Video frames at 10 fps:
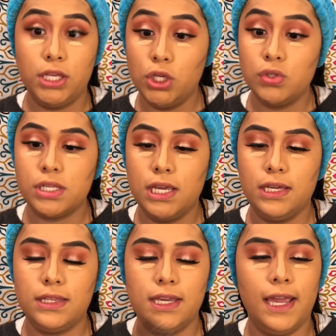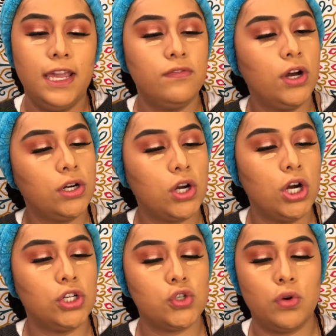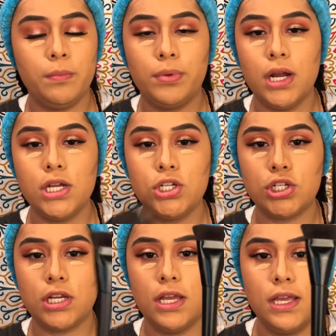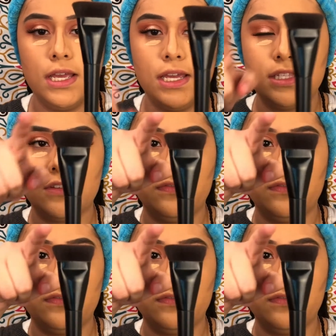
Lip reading: using the Avon contour brush. It's a